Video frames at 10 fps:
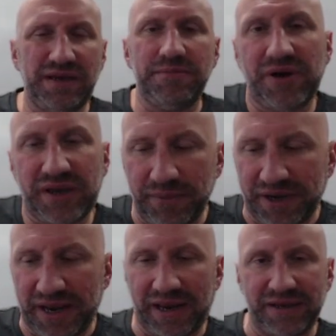It might
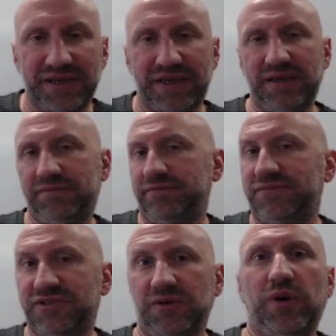come in handy
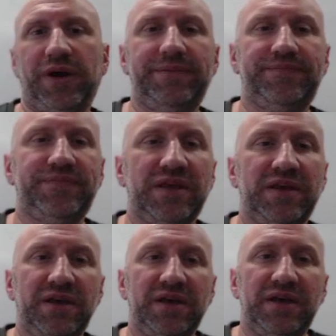somewhere.
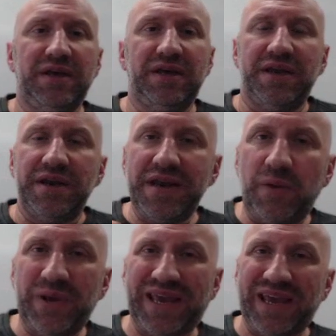
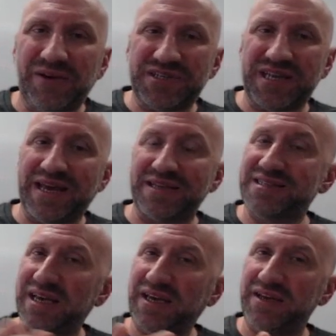Now we're getting on to
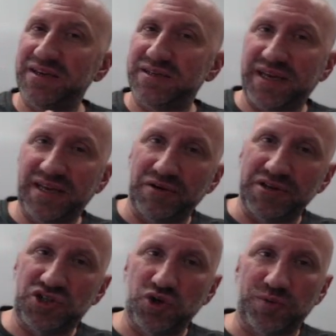that second key
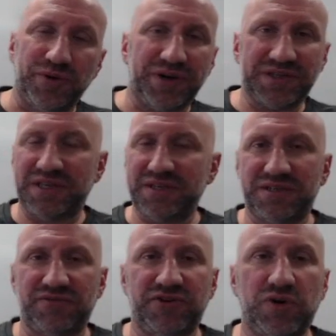knowledge dot point. I said
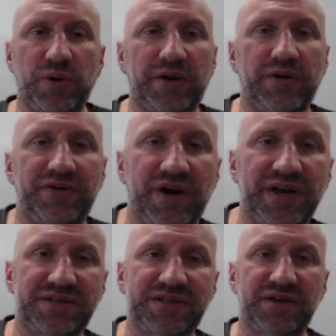this is a real quick one,
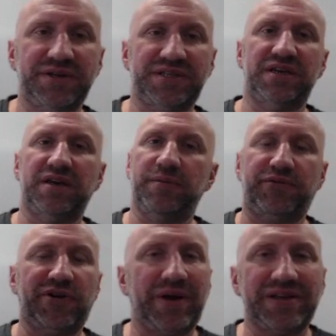right? So it said
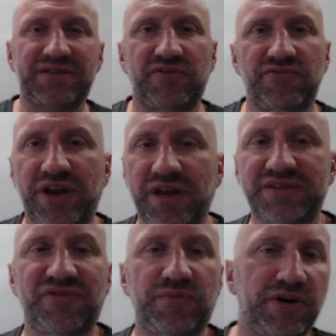proactive and
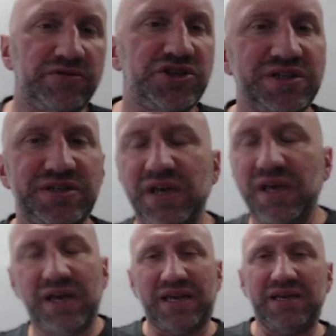reactive approaches.
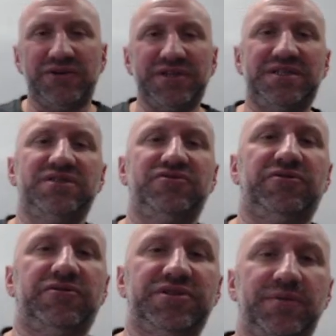Again, look, this is
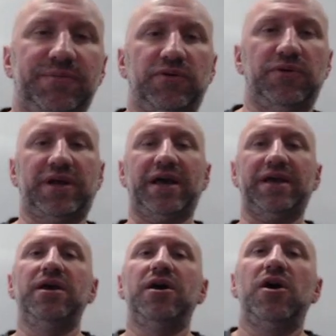real simple,
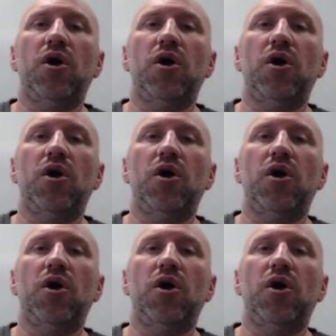okay?